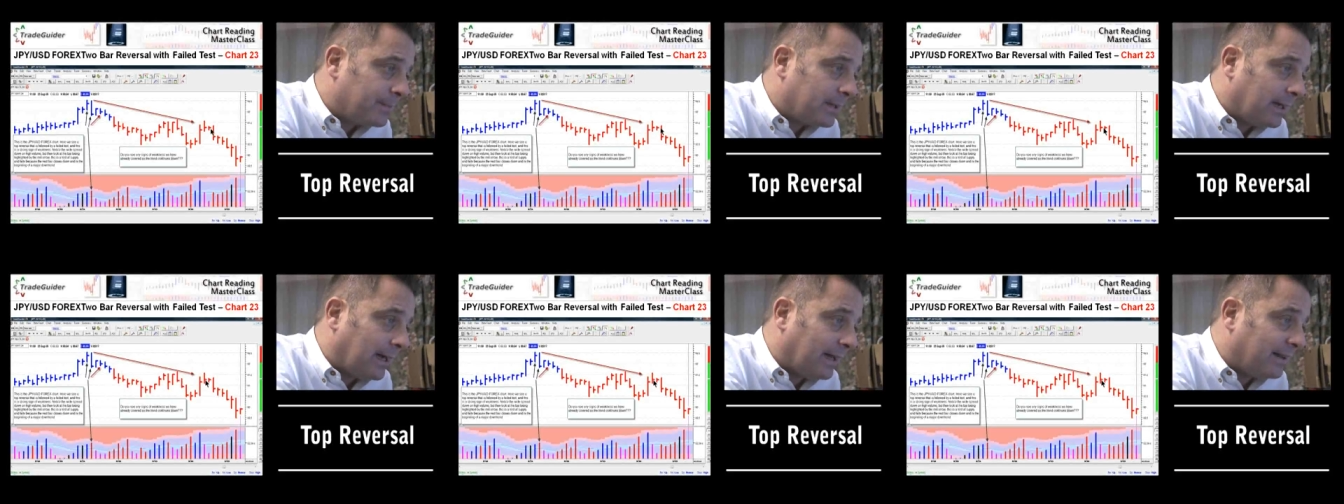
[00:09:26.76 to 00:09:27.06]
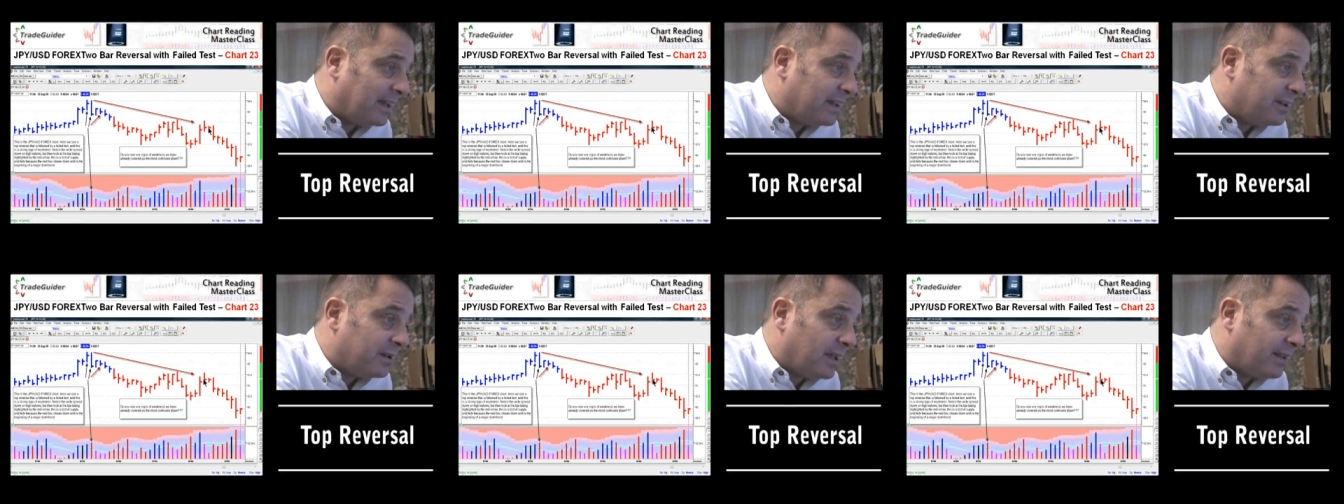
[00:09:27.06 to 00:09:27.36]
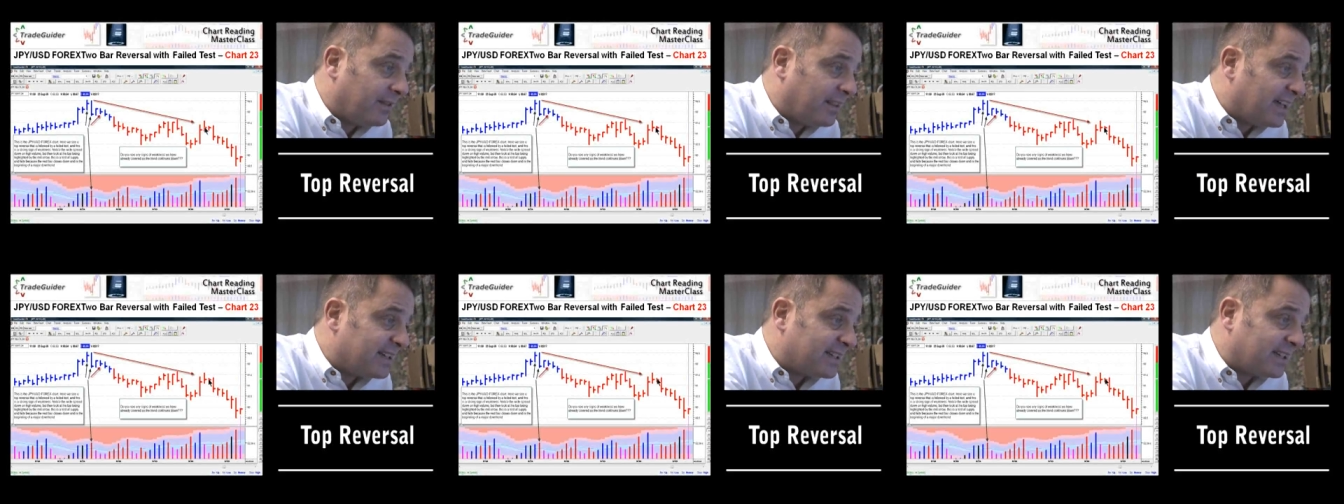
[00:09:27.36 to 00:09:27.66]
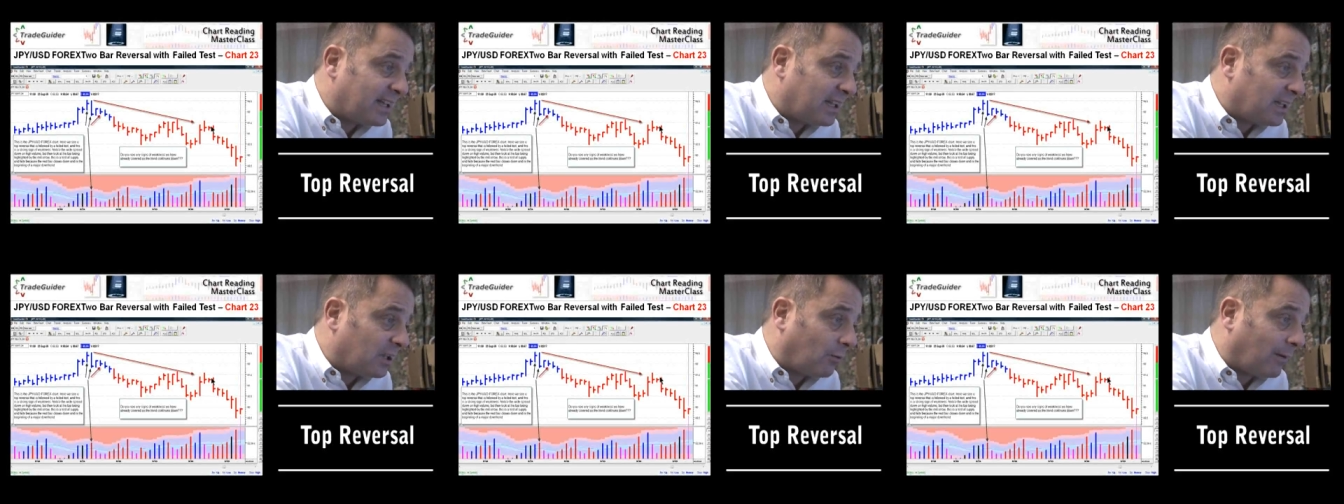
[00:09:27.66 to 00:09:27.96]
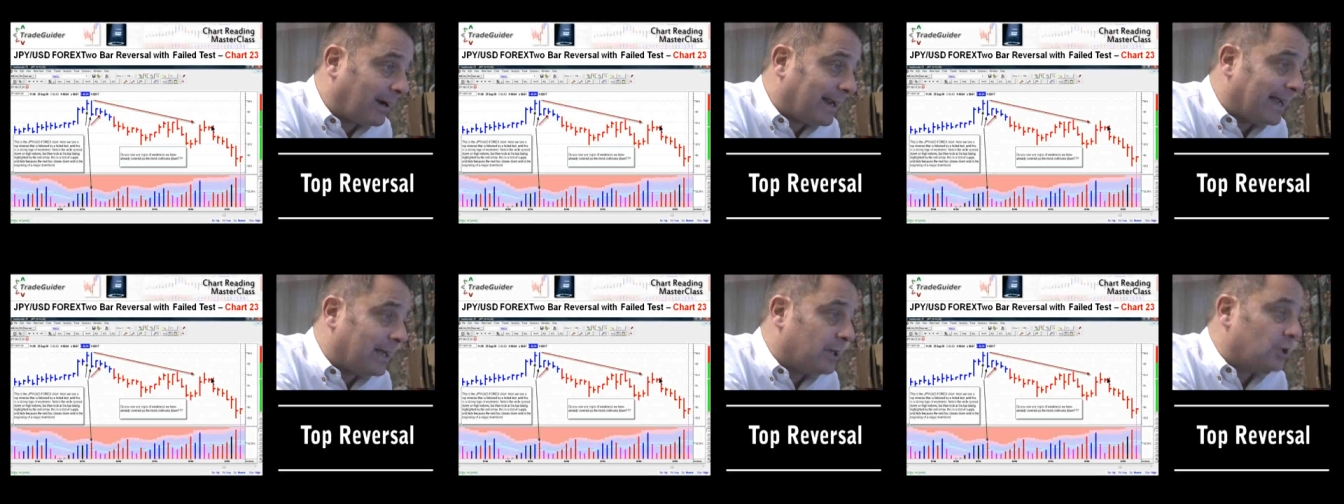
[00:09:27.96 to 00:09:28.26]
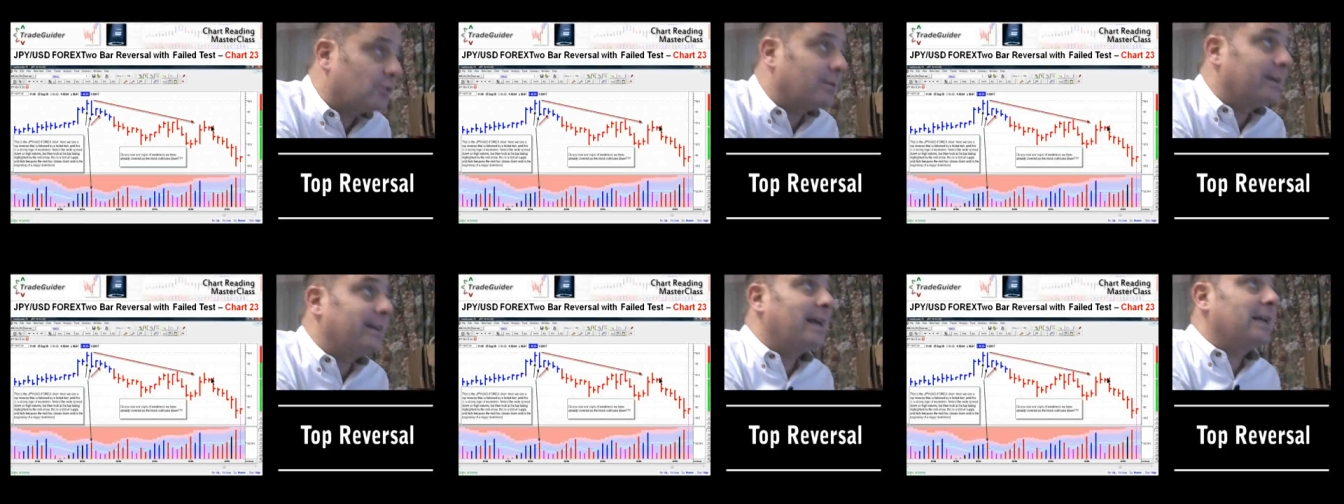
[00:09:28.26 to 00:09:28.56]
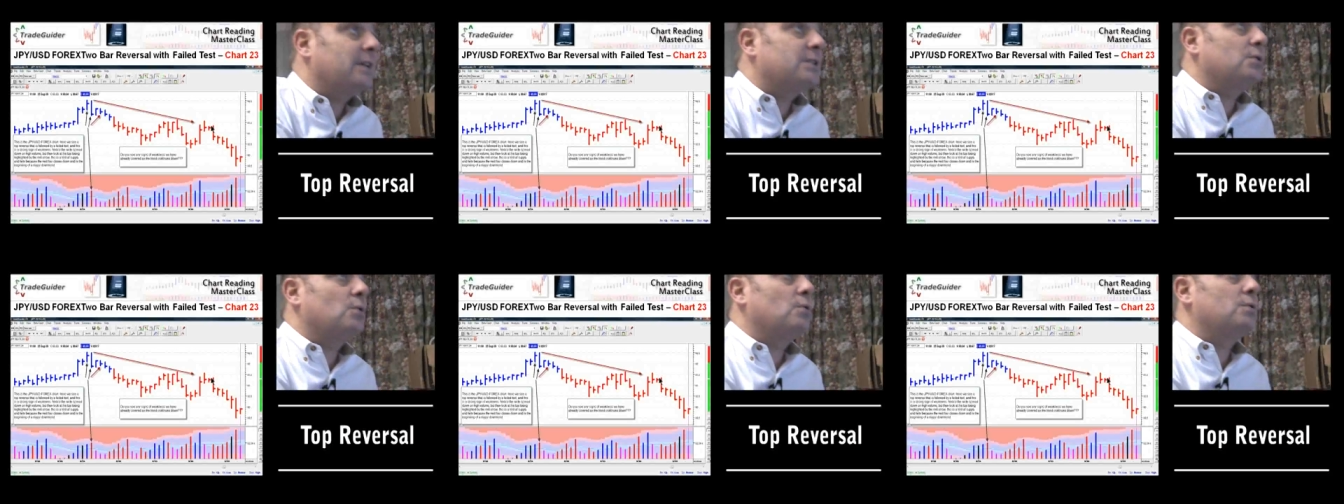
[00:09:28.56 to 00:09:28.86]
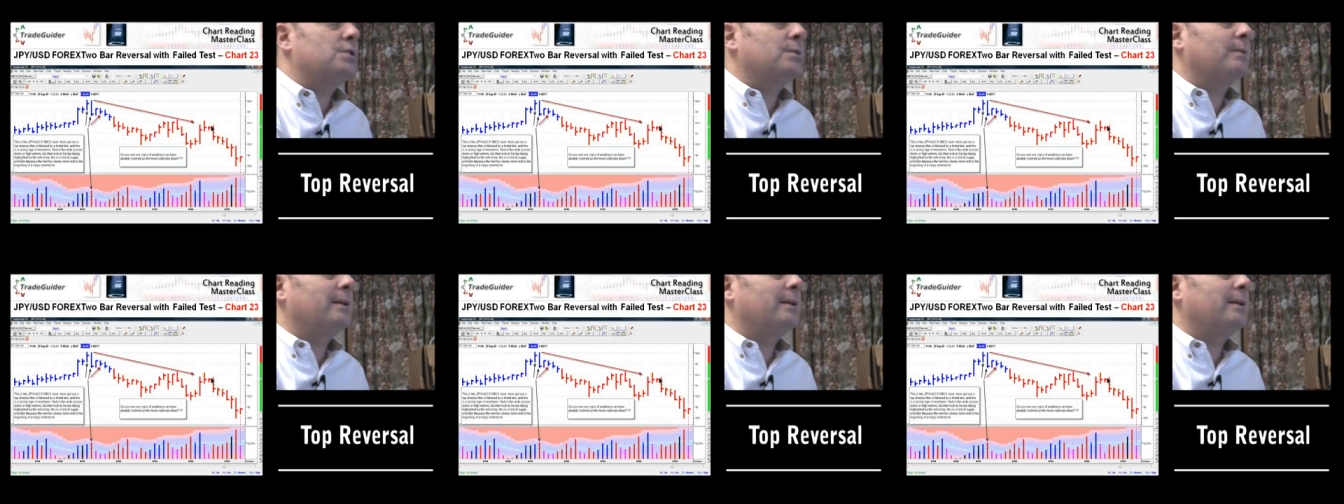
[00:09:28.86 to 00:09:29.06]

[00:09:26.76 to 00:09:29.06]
and then there's another great entry next door to